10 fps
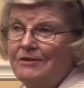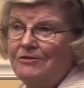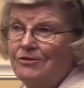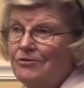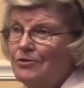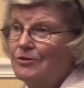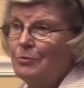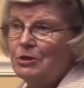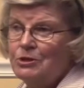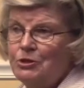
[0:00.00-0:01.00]
into the
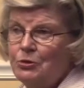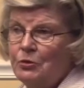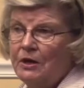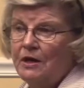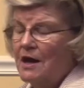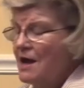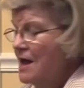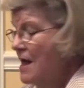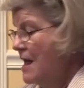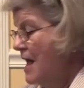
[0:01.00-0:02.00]
bookstore,
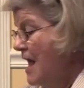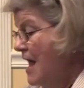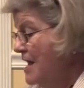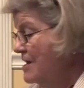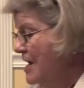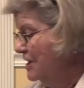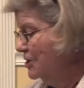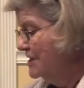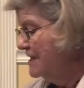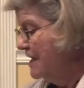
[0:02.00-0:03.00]
and
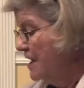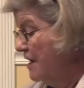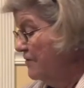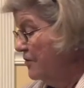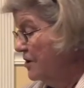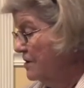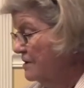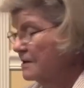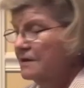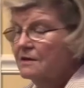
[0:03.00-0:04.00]
just the cover
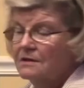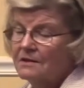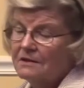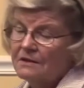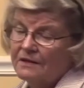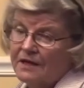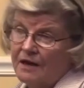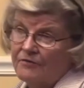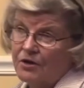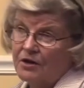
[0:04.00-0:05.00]

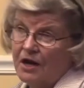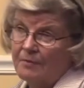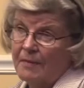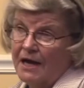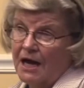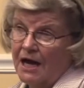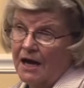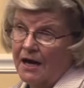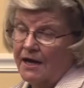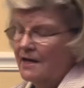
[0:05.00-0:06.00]
caught my
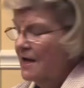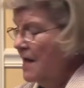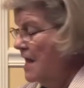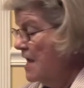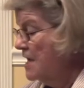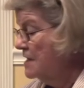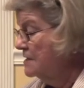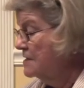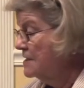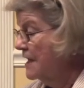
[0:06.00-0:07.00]
eye,
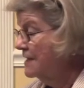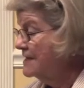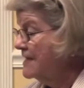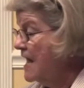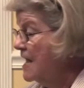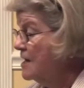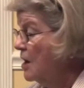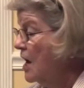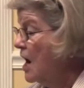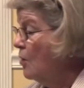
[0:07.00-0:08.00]
and it said
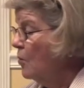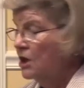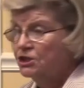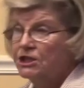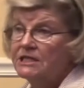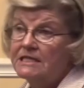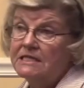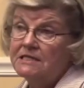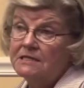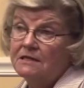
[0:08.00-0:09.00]

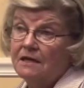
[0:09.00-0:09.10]
Washington